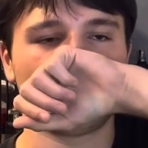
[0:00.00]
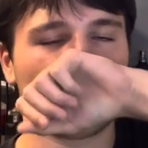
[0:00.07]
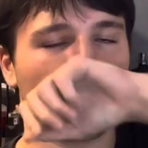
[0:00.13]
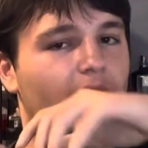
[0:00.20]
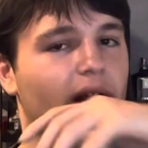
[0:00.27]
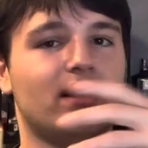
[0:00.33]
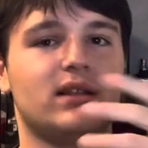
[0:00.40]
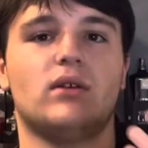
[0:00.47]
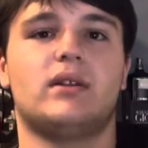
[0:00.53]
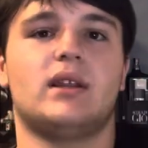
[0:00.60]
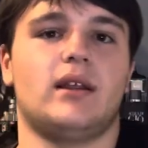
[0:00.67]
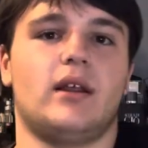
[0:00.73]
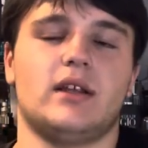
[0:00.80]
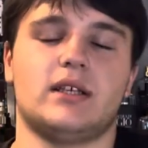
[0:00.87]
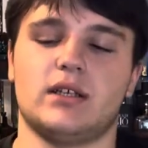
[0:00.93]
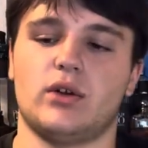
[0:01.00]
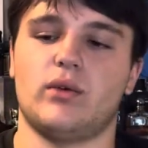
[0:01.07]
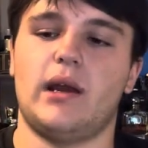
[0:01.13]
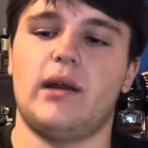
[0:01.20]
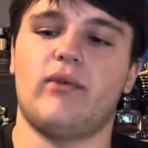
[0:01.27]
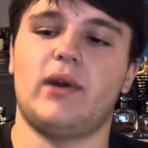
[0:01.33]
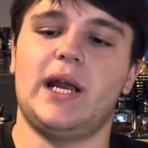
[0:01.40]
But I still think that this is a
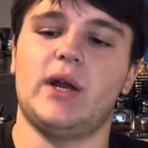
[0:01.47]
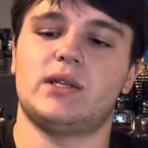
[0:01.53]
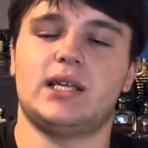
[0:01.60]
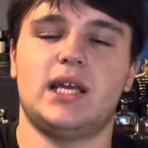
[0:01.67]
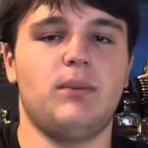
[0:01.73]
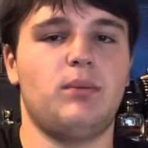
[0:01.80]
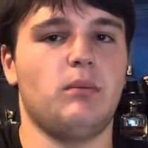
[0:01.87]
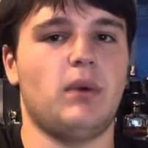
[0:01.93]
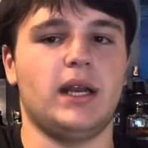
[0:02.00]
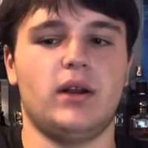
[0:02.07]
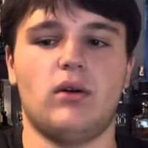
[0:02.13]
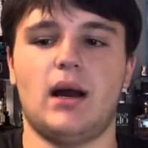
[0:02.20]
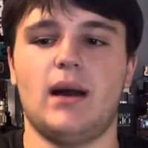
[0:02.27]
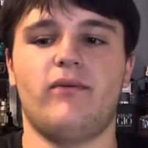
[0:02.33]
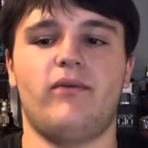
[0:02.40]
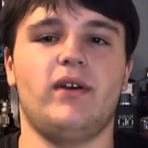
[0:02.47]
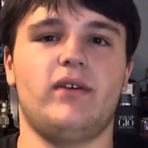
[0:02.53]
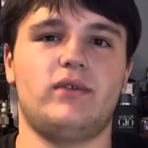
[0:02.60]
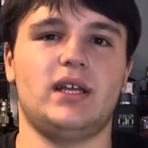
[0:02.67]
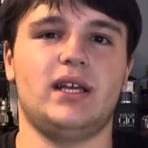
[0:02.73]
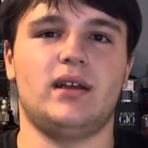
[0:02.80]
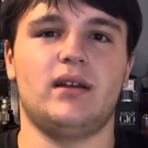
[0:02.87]
great fragrance. Keep in mind, you know, I'm
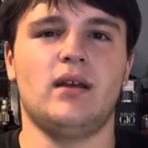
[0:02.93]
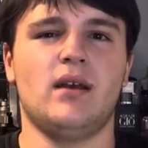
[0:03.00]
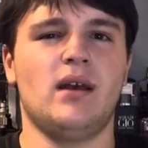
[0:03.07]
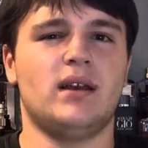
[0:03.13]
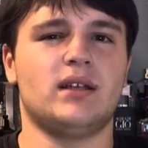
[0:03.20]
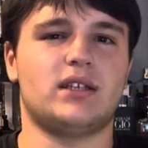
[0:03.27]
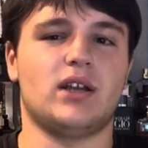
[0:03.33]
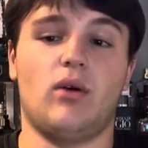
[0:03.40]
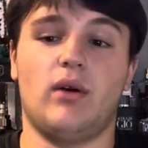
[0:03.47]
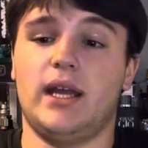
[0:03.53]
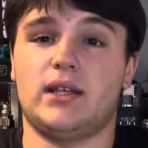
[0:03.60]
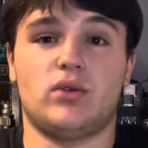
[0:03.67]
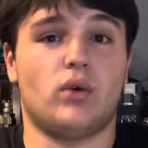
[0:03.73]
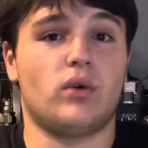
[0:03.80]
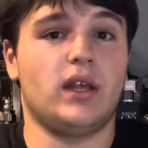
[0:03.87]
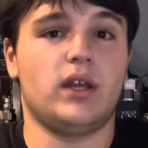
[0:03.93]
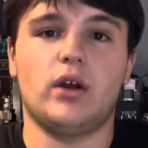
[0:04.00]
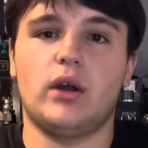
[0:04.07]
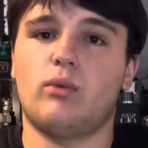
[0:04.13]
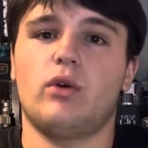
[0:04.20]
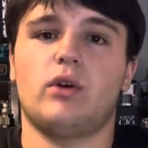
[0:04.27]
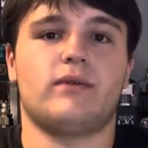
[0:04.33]
15, so it totally
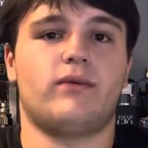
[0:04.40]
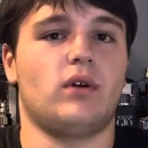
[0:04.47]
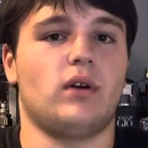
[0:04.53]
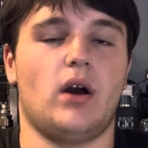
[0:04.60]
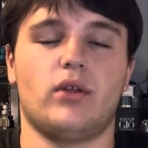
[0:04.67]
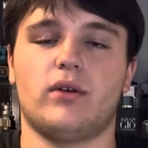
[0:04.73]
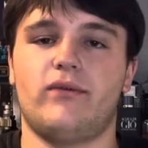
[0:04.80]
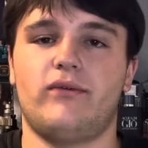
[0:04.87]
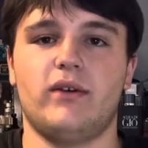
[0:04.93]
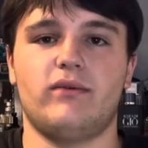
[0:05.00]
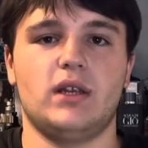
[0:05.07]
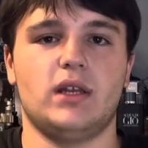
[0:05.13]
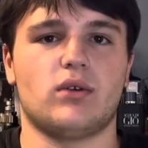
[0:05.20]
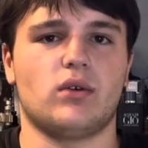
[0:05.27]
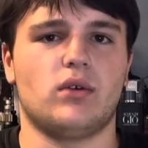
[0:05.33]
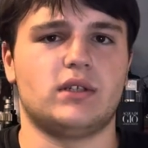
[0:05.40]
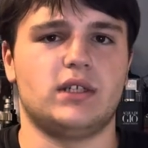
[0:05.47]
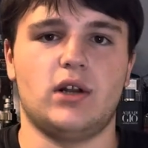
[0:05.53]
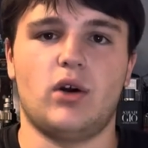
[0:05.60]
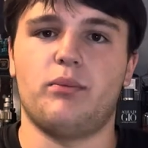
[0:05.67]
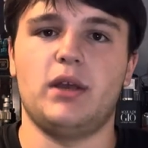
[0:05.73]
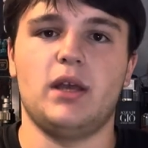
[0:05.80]
could work for other 15-year-olds,
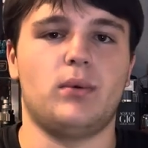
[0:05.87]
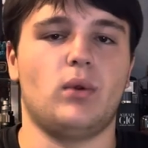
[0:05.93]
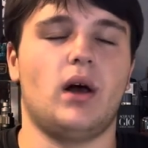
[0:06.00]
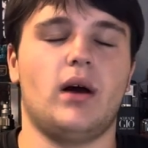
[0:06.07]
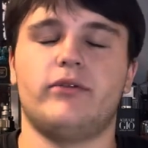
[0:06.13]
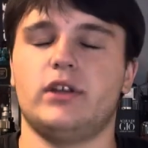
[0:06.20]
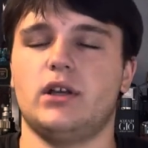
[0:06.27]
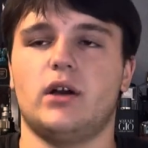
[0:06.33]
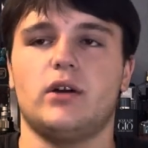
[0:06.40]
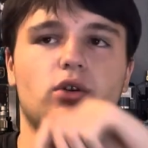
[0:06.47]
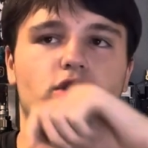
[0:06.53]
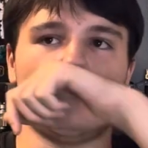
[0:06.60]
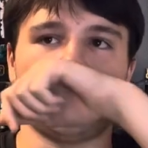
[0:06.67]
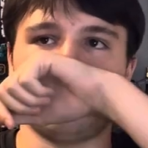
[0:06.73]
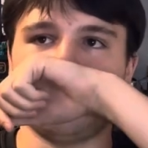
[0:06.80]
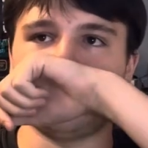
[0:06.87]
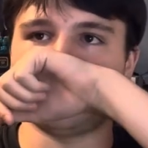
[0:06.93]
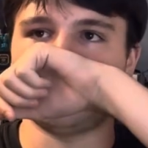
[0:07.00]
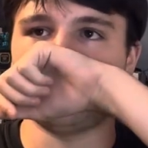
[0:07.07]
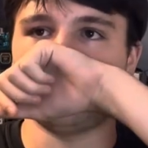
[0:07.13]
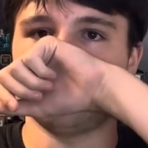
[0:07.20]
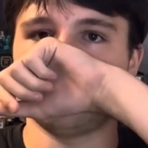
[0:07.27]
you know, people of the younger
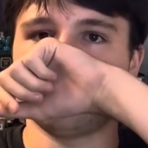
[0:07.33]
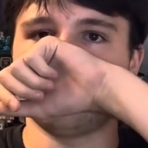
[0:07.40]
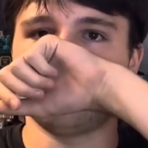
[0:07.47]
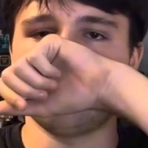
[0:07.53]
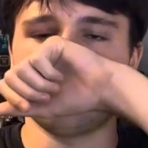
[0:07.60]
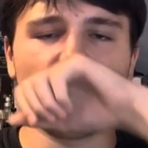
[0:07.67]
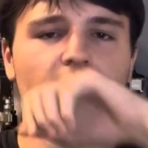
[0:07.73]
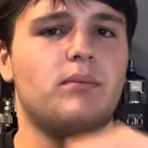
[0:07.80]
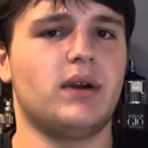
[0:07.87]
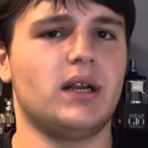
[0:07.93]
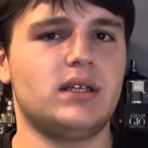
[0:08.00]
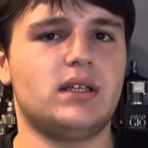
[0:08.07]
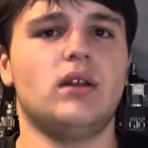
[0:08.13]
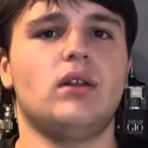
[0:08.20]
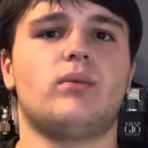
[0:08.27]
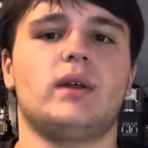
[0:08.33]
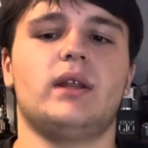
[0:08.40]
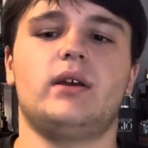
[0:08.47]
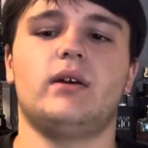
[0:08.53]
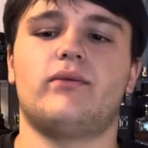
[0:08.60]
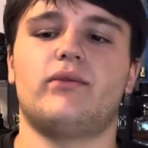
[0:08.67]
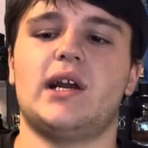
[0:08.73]
generation. But it's still a
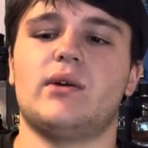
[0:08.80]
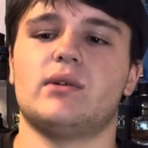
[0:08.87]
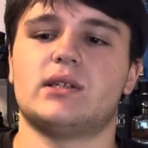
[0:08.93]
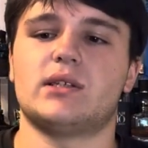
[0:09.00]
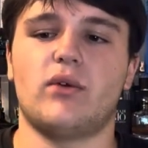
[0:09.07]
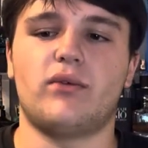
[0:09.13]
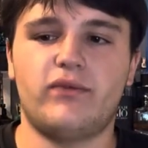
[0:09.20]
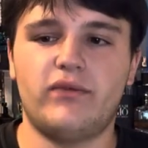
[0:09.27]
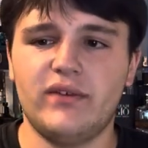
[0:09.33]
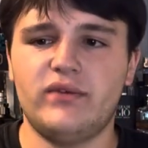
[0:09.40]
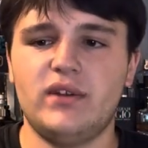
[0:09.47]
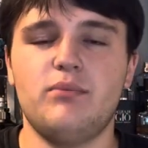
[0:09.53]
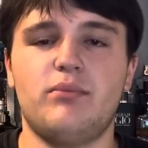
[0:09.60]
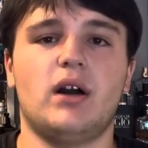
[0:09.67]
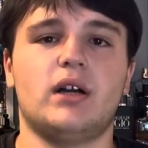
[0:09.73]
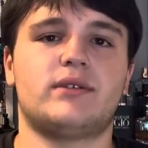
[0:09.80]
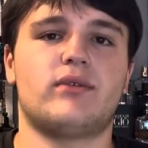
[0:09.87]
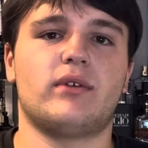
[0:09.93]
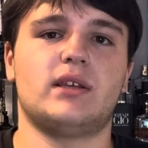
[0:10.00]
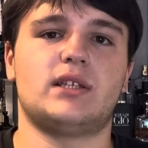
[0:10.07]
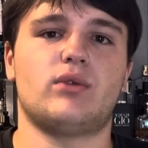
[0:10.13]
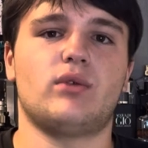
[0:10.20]
really good fragrance. So $50
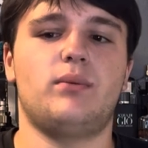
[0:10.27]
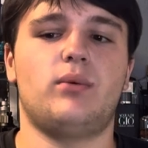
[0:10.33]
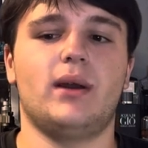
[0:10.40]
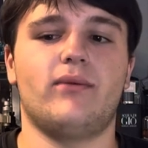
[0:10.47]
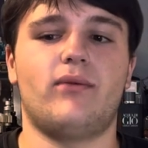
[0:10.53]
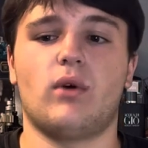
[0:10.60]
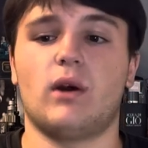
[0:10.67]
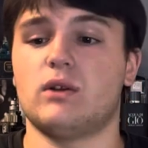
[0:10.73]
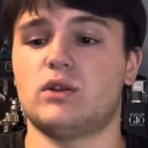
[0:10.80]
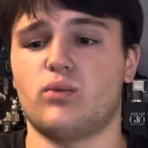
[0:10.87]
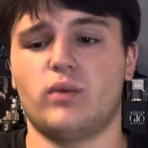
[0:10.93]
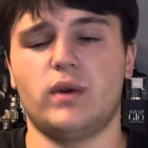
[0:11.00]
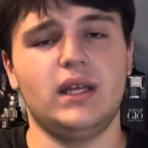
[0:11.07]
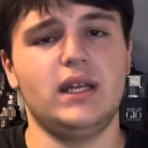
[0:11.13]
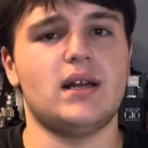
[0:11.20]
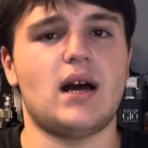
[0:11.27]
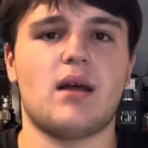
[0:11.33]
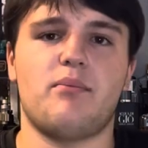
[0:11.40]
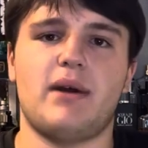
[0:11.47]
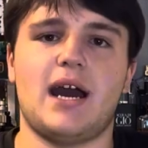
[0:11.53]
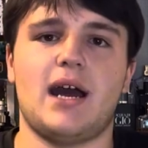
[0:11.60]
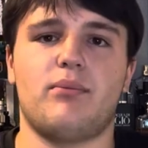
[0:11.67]
for this 3.4 ounce, really not
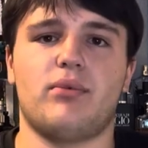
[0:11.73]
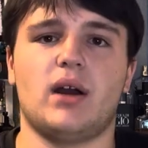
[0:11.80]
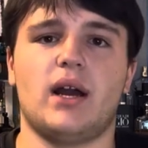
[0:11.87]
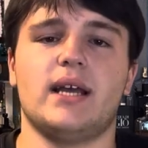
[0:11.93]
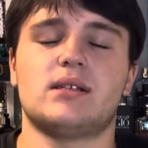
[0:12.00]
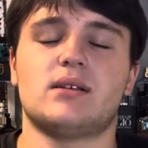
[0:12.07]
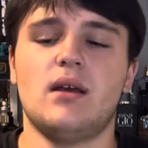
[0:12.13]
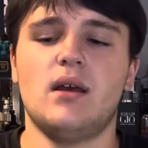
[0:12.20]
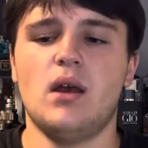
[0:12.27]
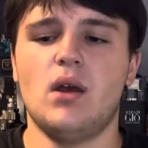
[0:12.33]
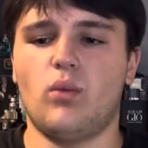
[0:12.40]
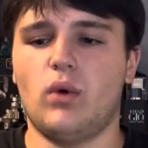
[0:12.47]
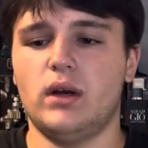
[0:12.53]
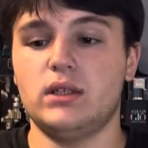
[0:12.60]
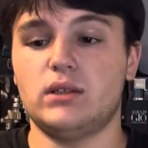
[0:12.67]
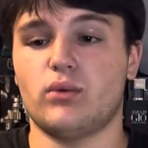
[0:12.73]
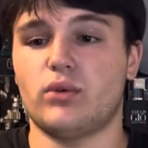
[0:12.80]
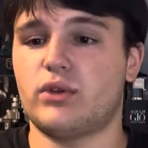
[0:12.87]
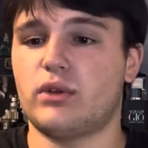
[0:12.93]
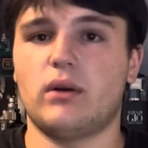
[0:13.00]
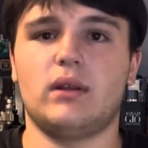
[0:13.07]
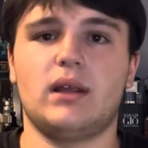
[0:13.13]
a bad price. Was
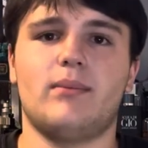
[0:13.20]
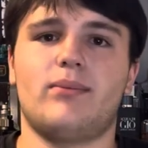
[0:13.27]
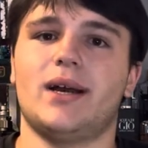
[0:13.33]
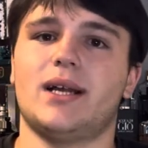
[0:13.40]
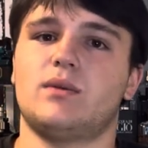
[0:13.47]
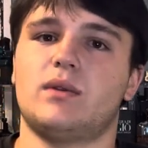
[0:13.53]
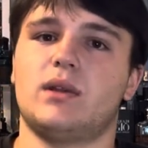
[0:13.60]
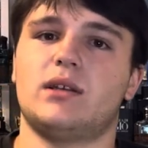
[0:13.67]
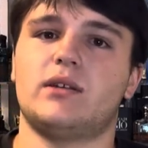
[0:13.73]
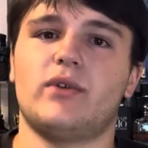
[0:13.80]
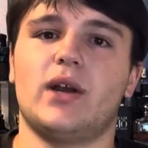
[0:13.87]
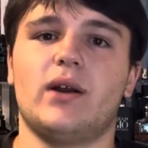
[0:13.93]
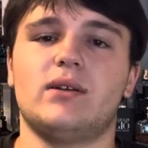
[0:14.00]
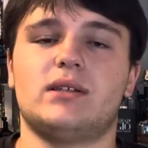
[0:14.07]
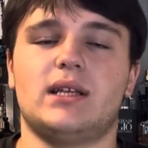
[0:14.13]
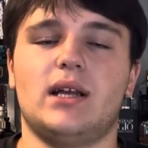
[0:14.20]
thoroughly impressed with this fragrance.